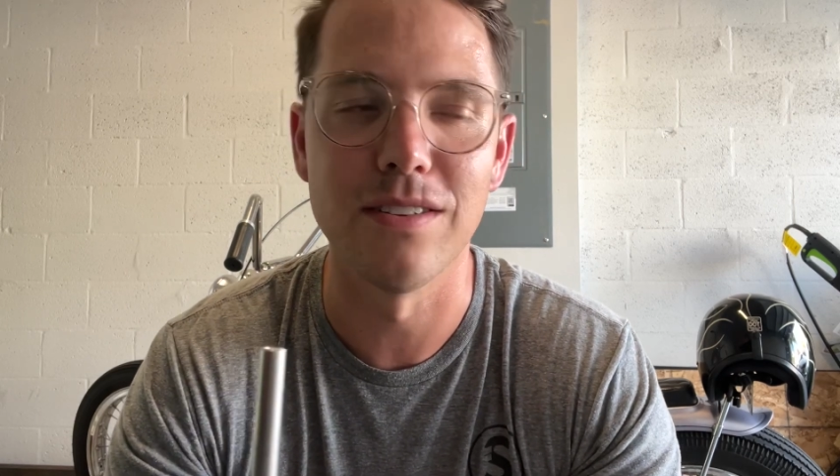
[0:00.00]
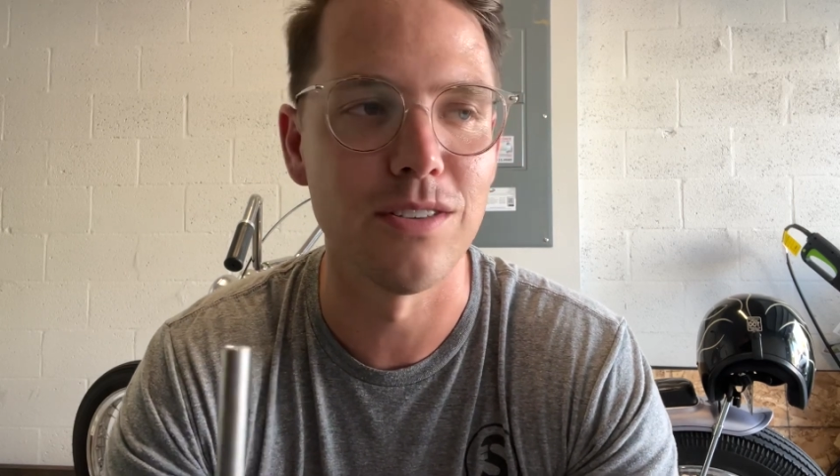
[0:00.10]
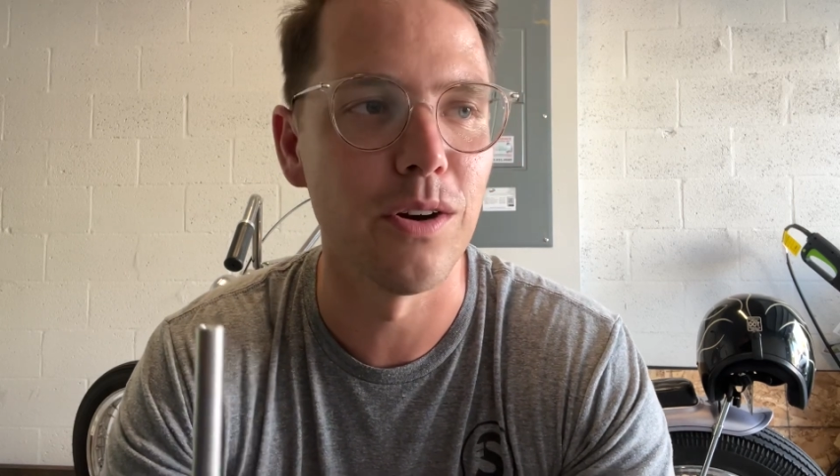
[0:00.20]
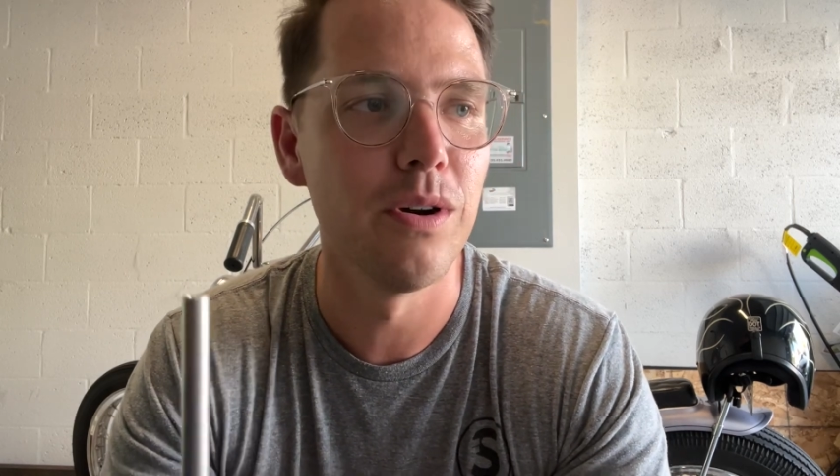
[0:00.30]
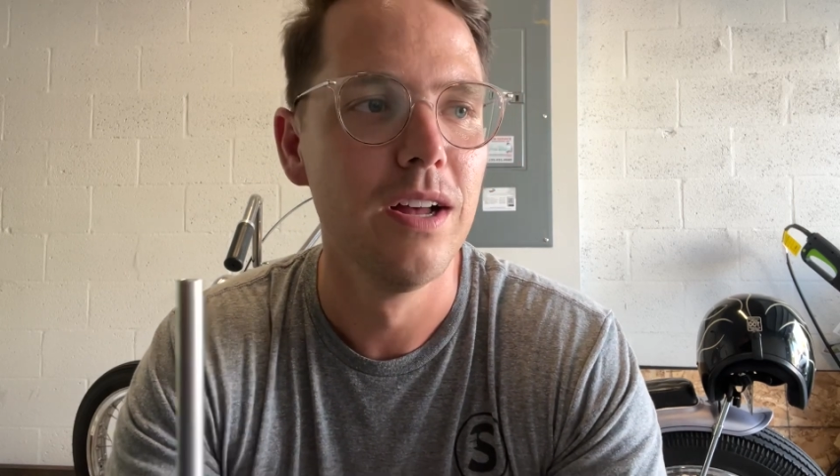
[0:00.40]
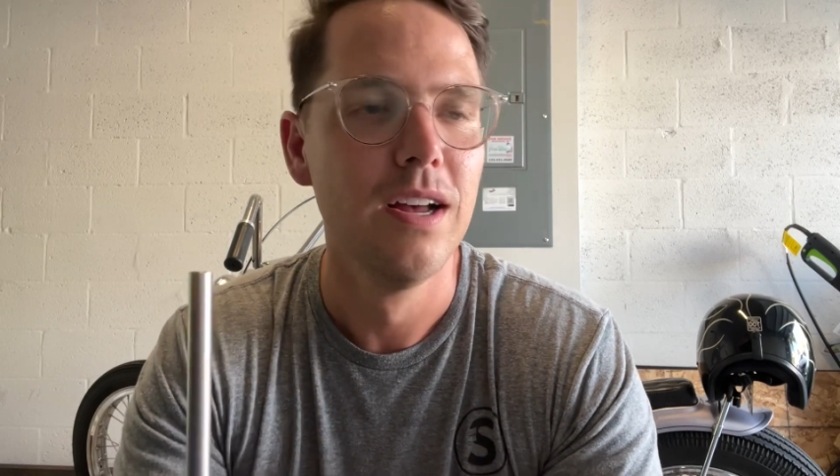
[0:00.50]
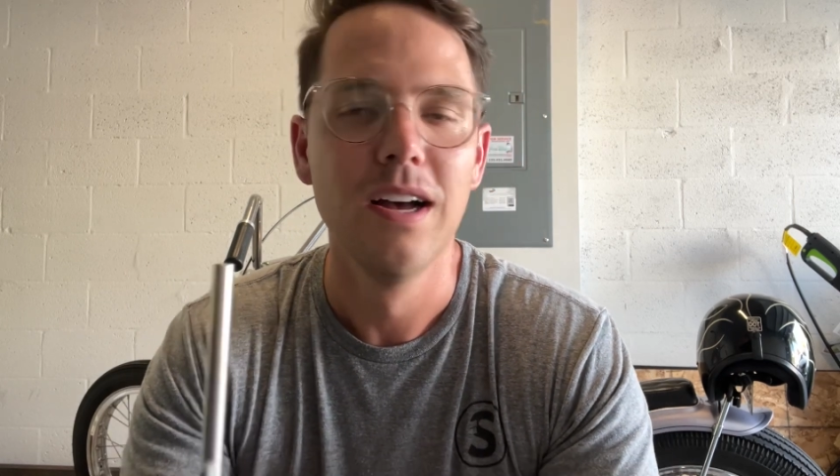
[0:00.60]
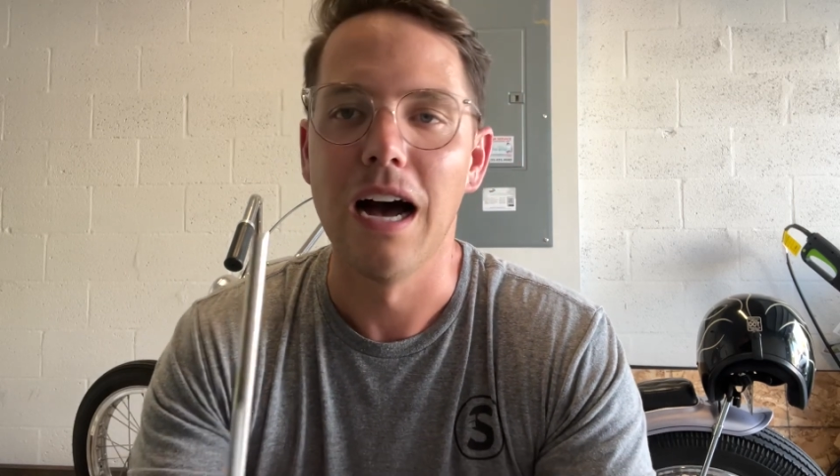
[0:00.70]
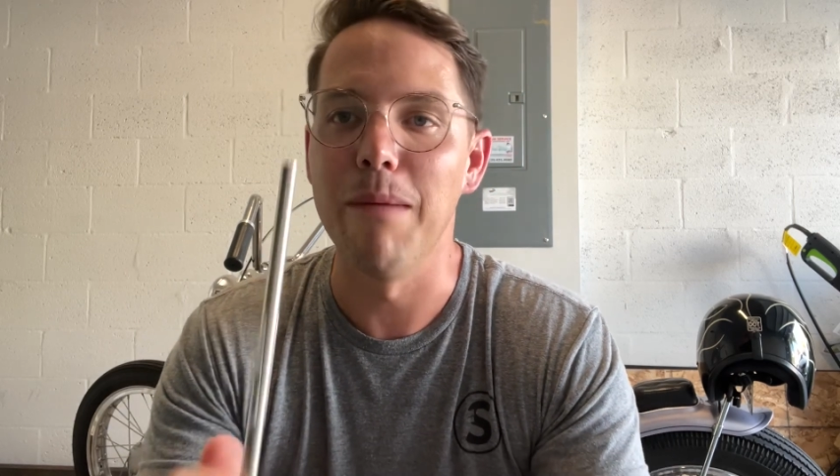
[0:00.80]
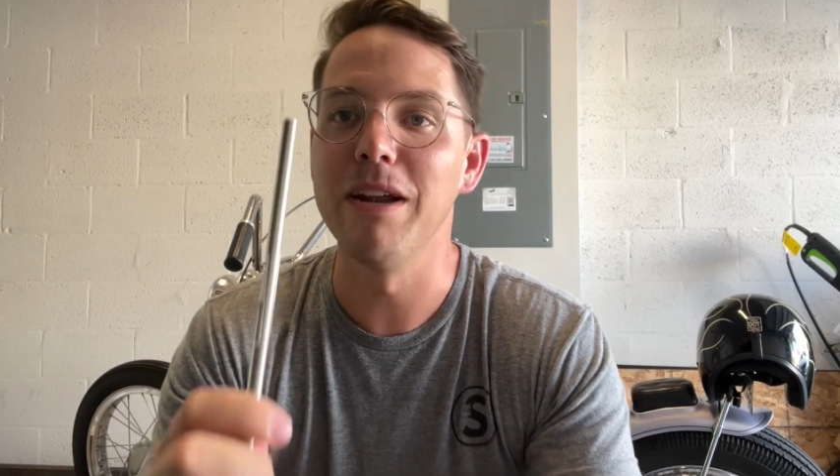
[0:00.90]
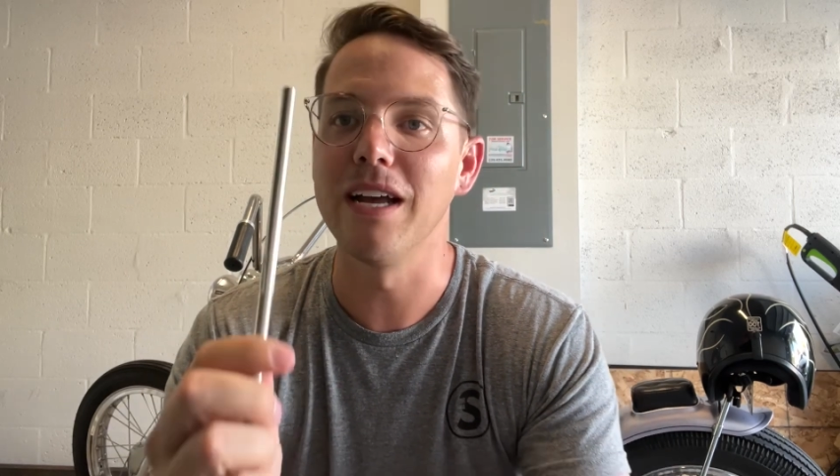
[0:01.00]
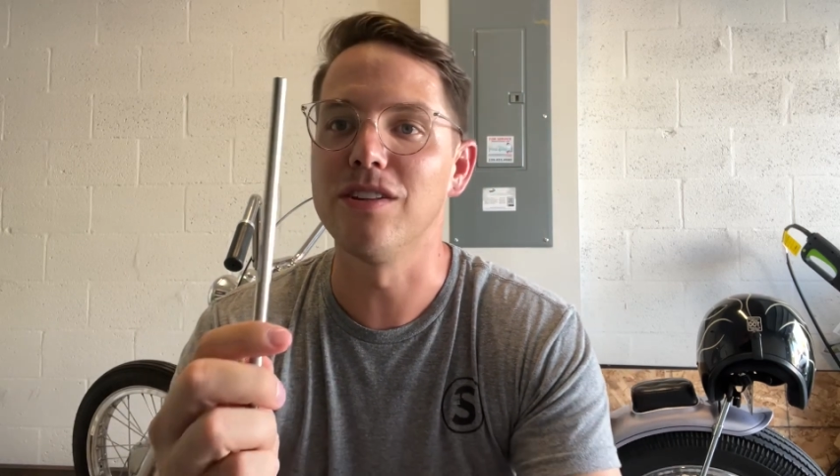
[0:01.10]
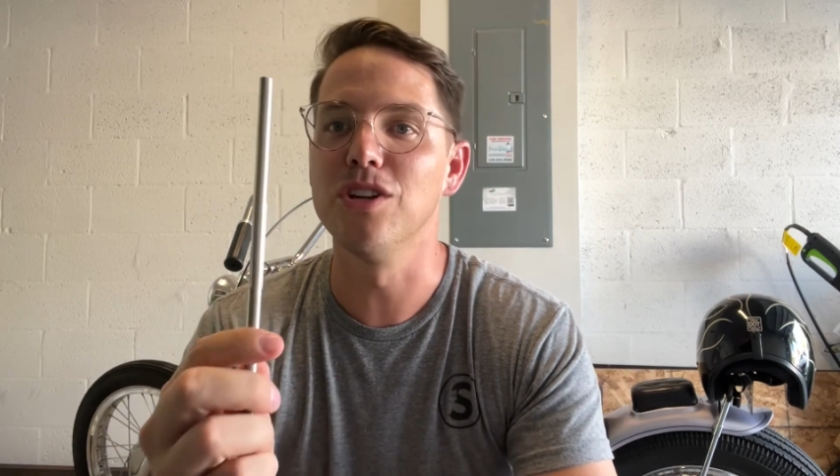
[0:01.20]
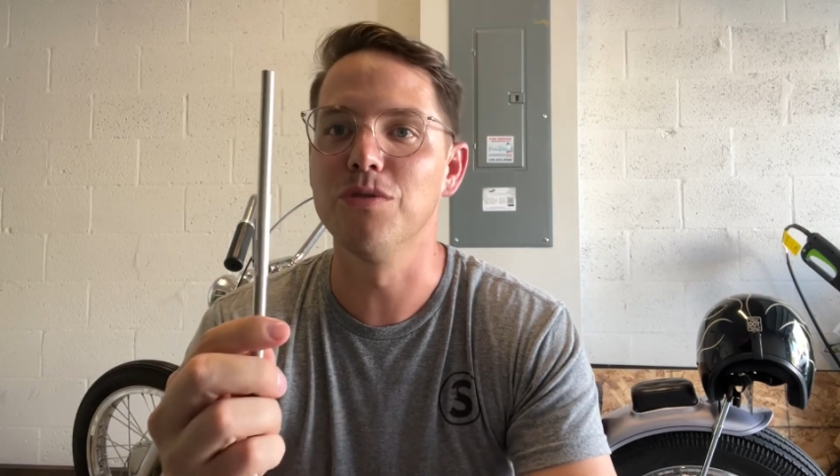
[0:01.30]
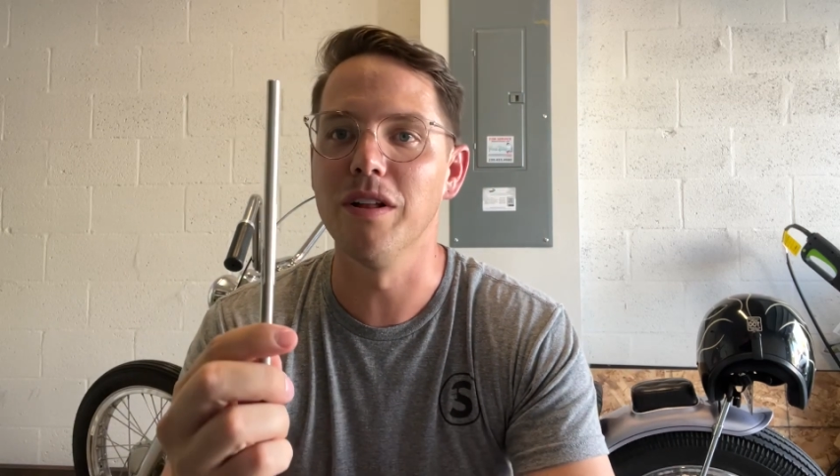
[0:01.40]
So I'm gonna get
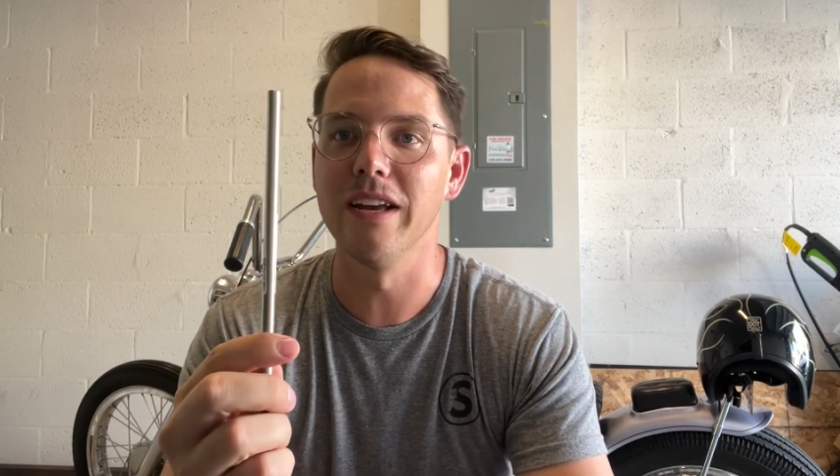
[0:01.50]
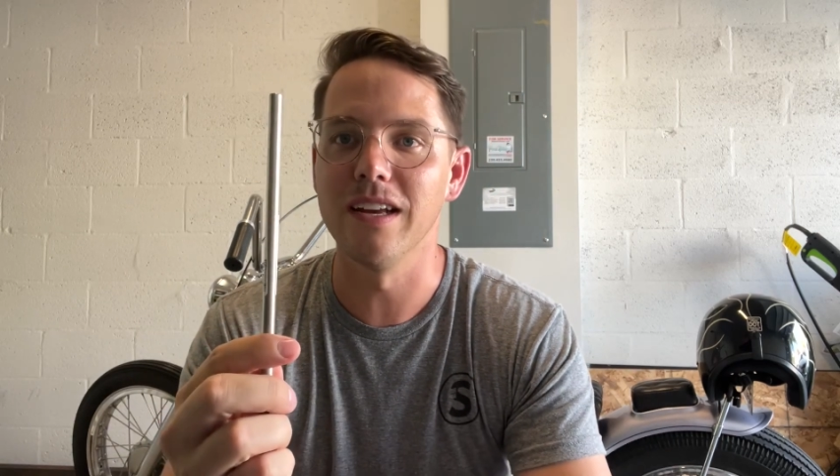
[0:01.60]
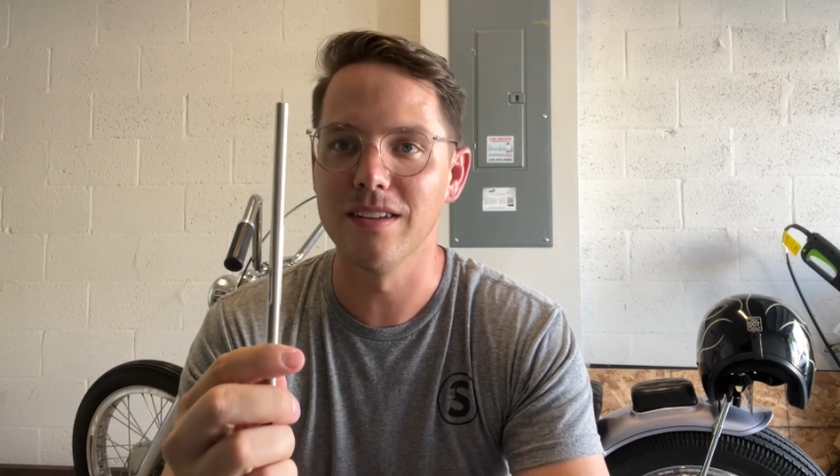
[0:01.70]
to drilling,